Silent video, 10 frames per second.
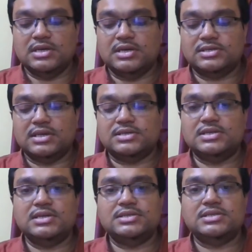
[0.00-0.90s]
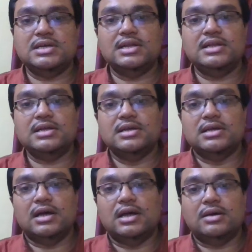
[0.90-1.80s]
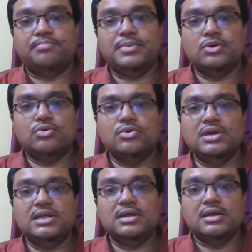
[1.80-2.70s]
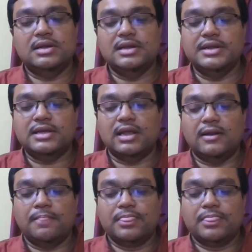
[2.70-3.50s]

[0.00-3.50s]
is essentially purely lyrical.